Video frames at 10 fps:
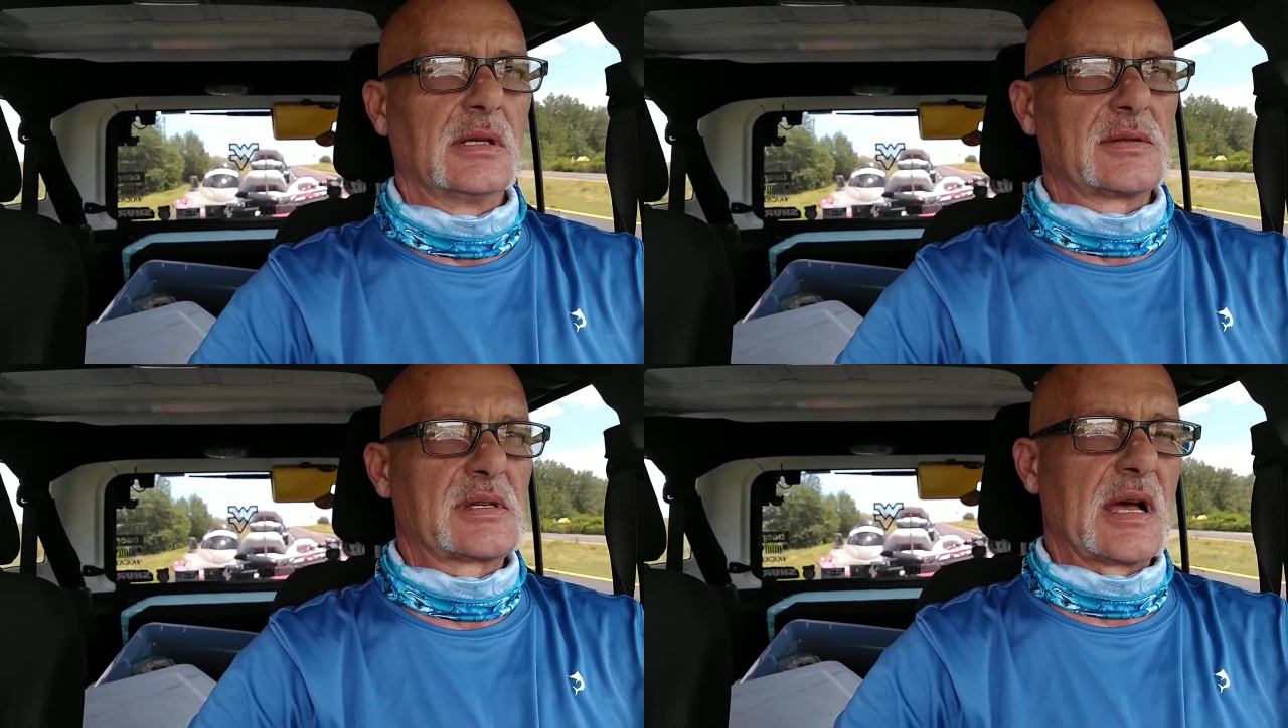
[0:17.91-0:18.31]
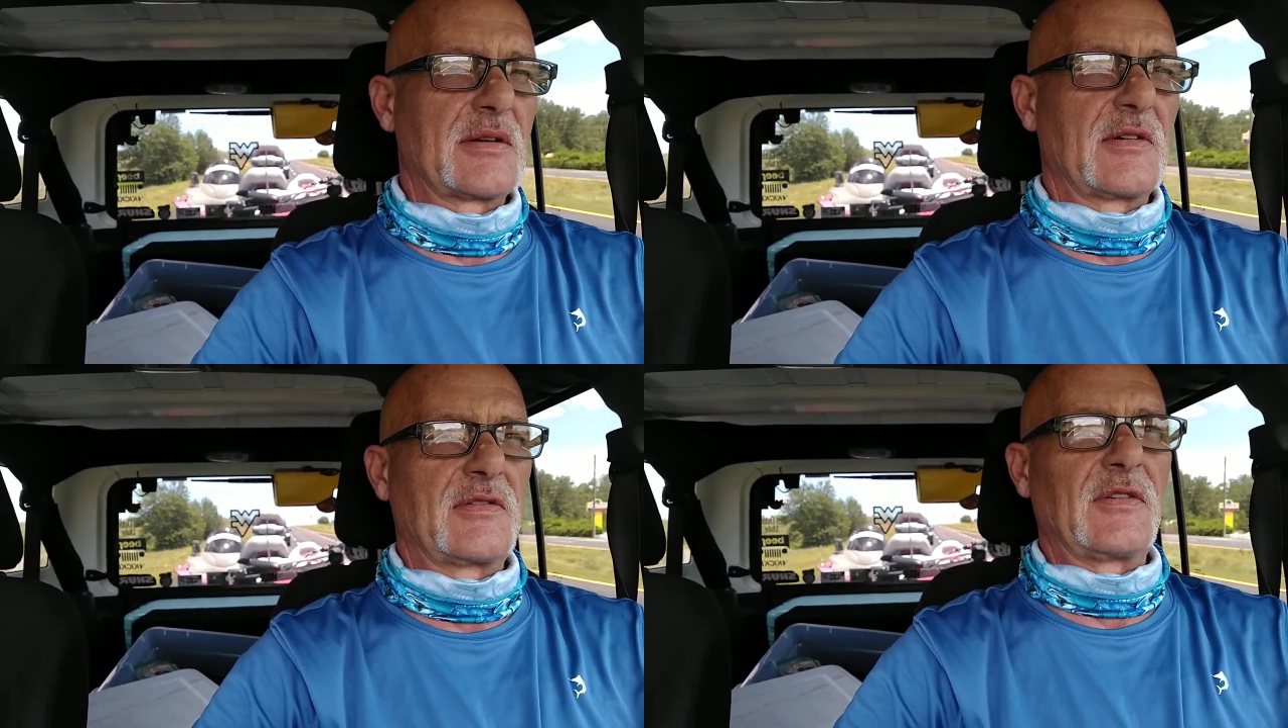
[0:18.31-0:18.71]
it was kind
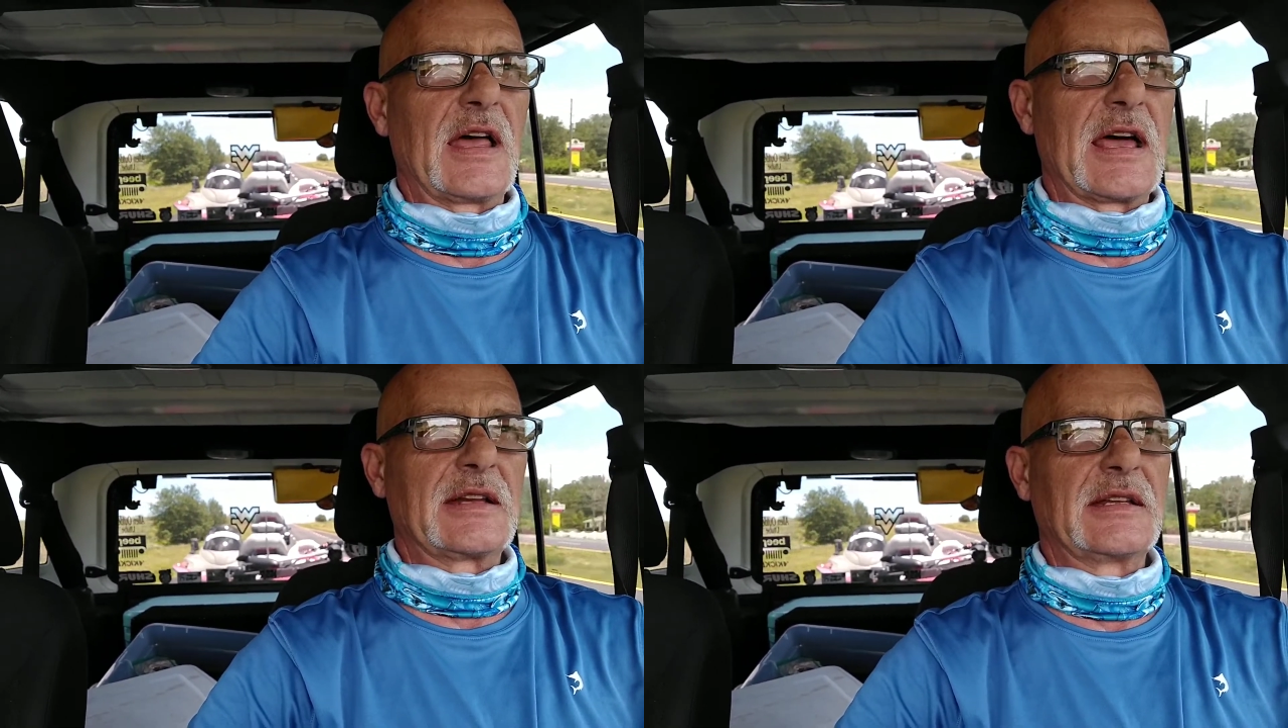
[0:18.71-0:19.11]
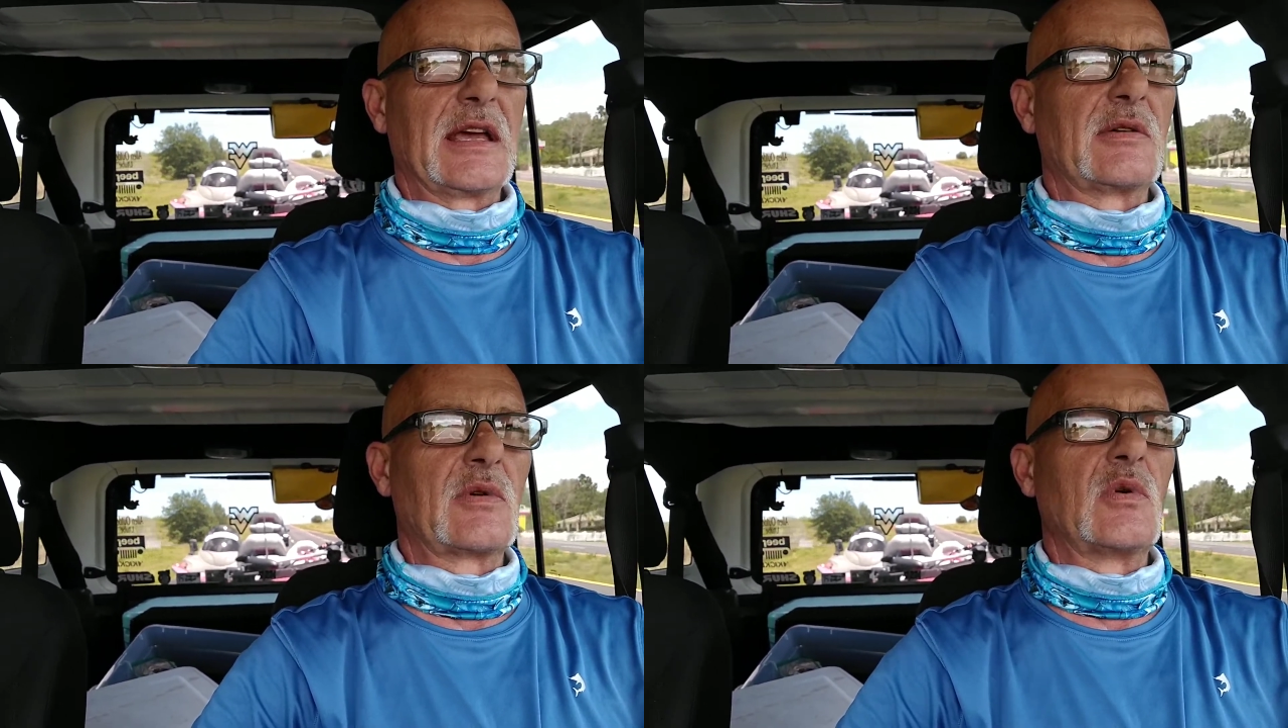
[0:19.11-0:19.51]
of a flat
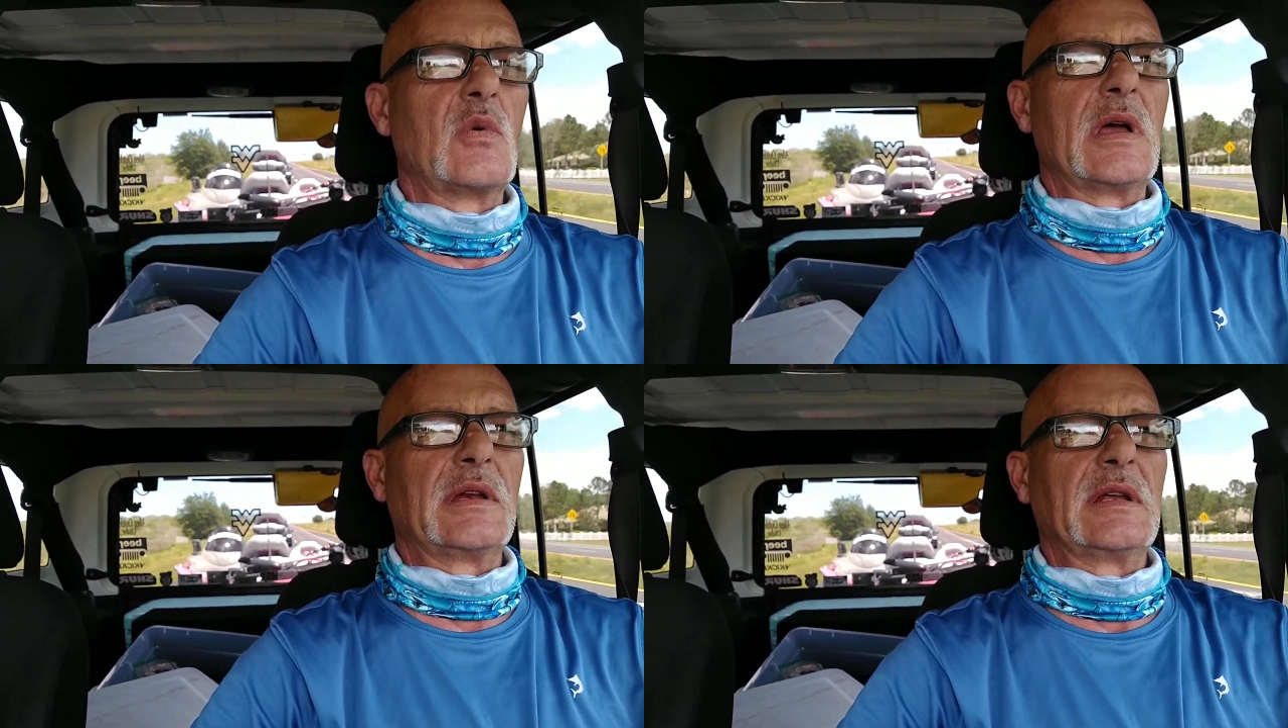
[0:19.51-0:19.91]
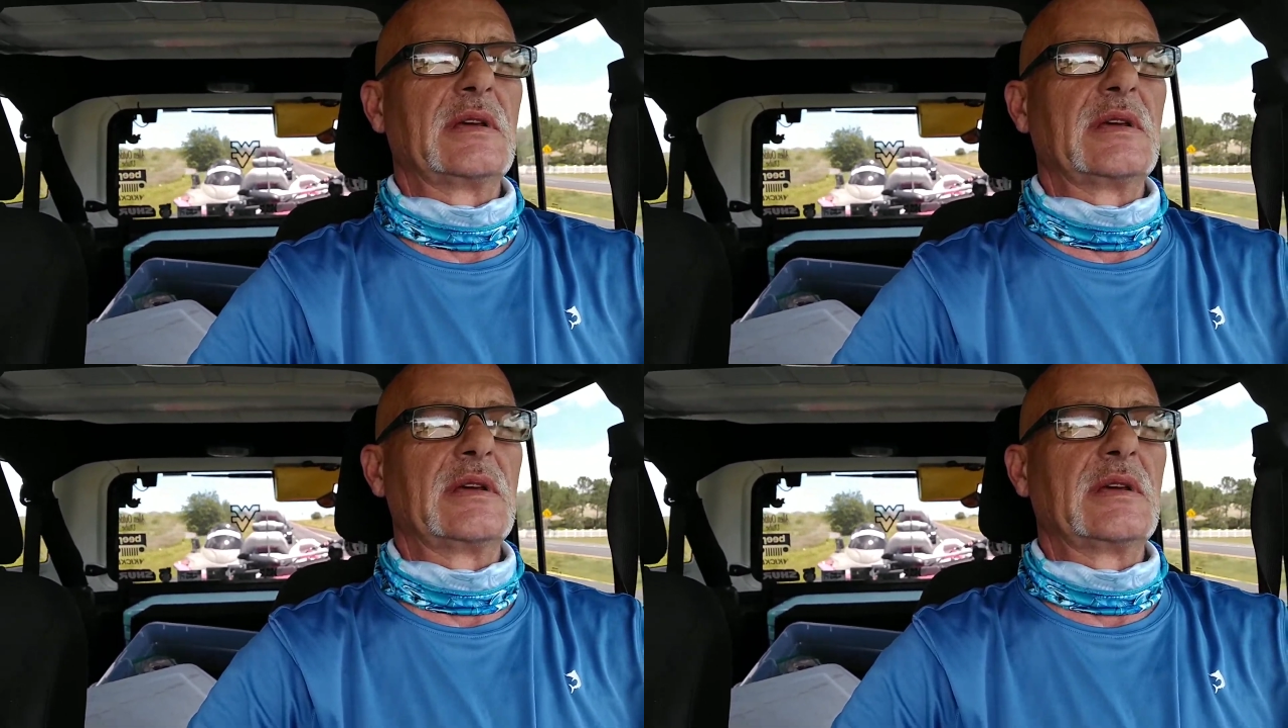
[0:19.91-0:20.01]
day, real windy.